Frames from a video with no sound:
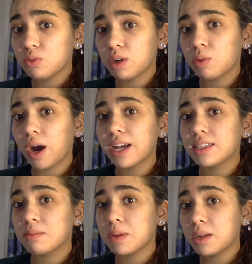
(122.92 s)
requires
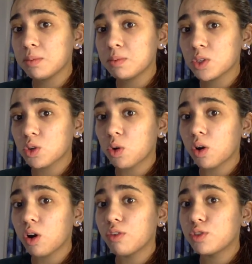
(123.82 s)
a minimum score
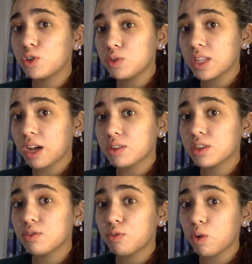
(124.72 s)
of
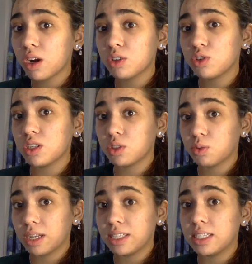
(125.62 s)

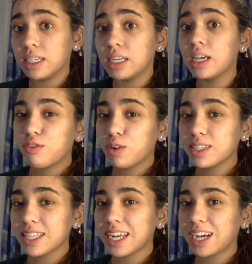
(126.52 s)
2,420. For
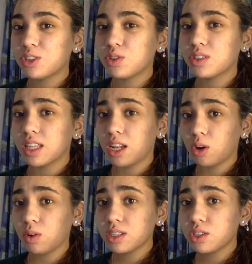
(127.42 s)
St Andrews, the
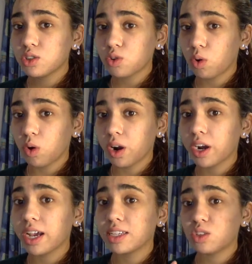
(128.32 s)
lowest score
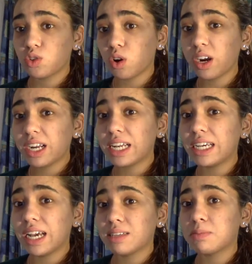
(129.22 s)
historically
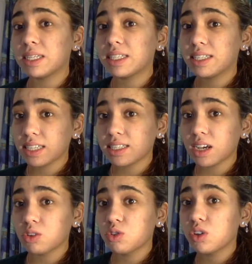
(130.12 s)
has been
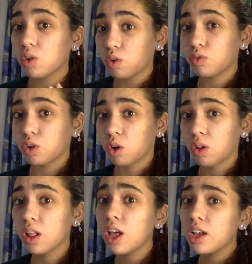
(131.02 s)
600
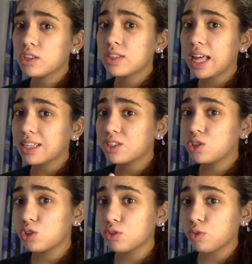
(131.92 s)
overall, so that's
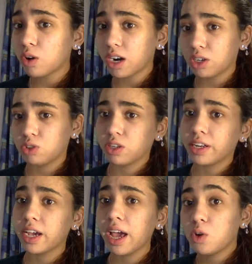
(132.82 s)

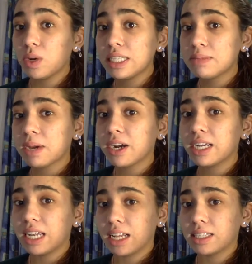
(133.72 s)
2,400. Queensmary,
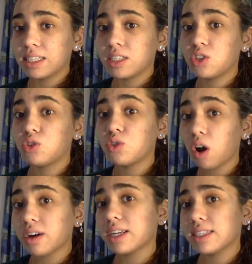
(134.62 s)
London do
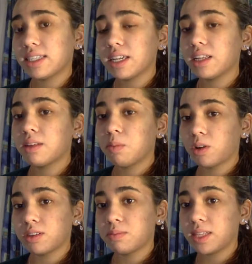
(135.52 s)
not consider the
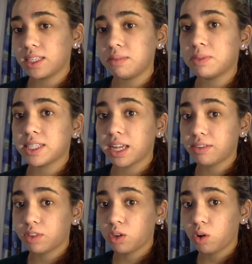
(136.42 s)
bottom 30%
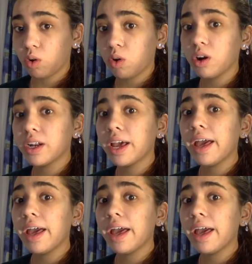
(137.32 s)
of the cohort,